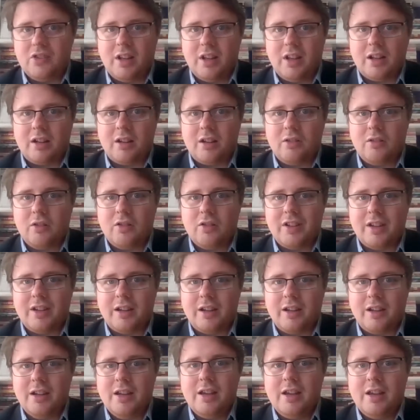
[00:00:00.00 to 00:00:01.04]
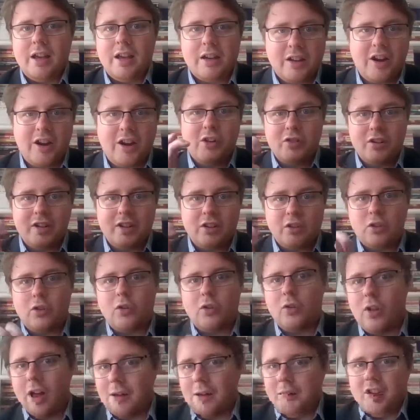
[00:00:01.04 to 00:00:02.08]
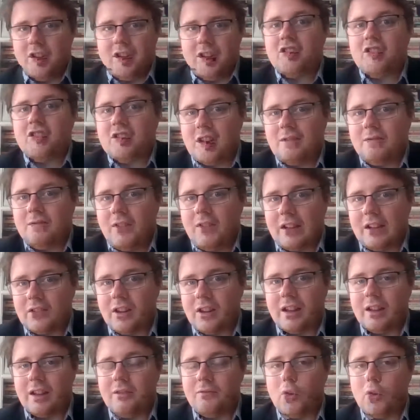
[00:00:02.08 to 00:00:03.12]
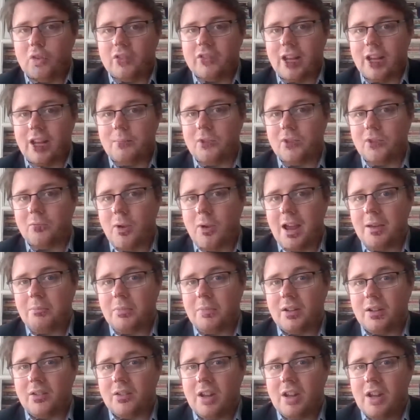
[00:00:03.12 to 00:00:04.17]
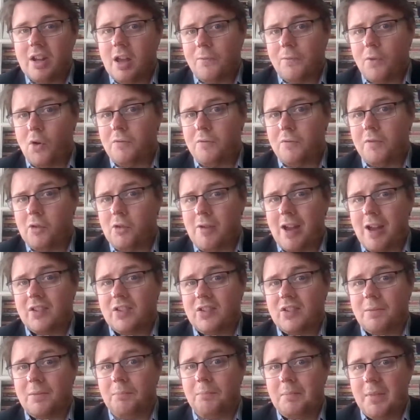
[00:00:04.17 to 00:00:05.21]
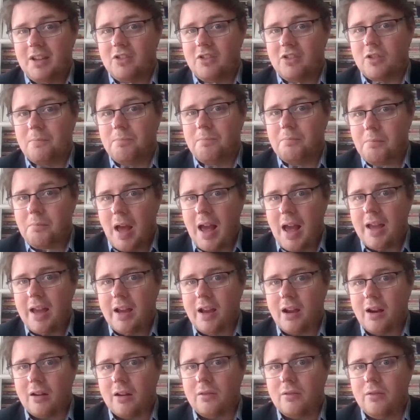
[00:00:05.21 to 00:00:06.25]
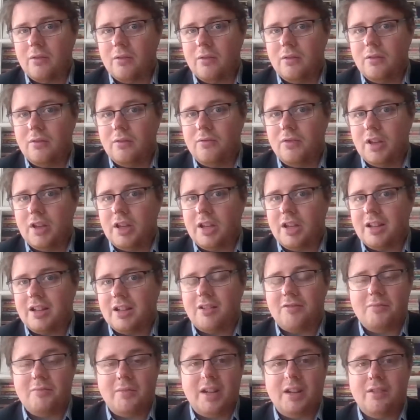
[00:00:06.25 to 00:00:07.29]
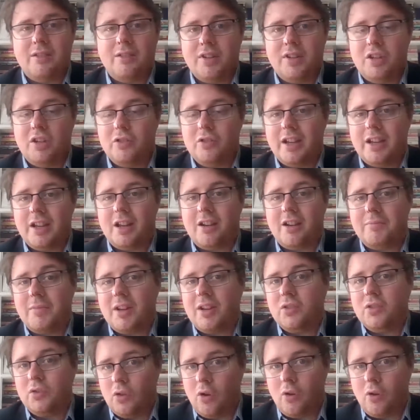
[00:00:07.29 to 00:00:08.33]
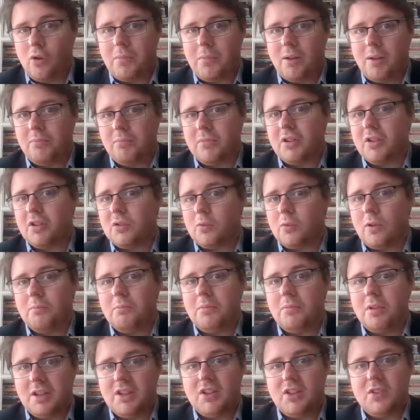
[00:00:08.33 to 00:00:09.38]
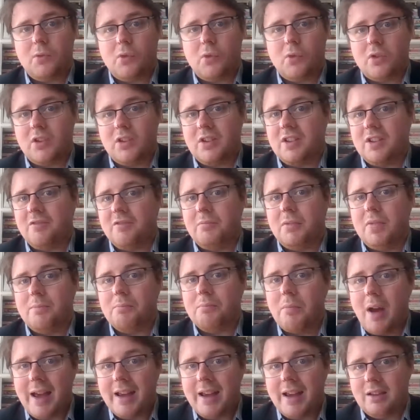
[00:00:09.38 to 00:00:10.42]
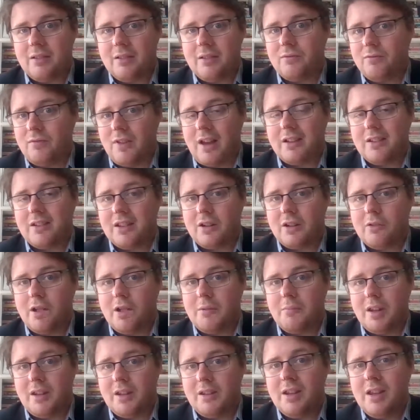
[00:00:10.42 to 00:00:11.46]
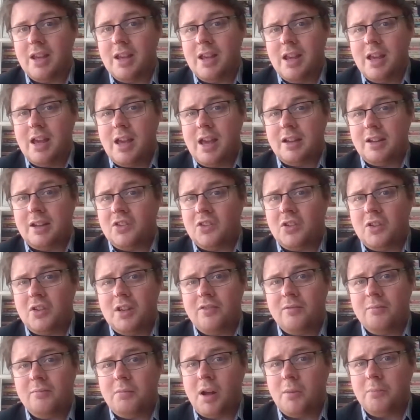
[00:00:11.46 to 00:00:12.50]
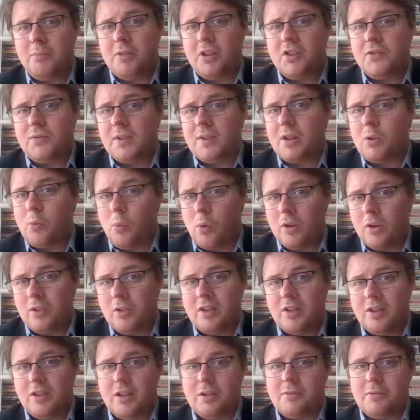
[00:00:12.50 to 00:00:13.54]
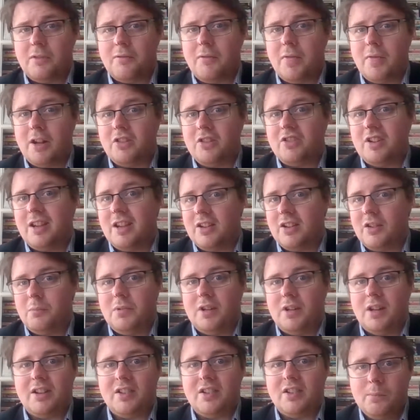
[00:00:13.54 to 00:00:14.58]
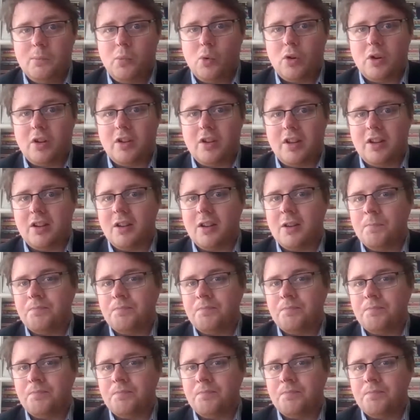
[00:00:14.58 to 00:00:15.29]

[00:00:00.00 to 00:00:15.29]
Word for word: including crowd control ammunition and things like those types of weapons. But the US is a major buyer. The government, the UK government, has not published what police forces have been buying that equipment, and has not even published the quantity with which it has been exported,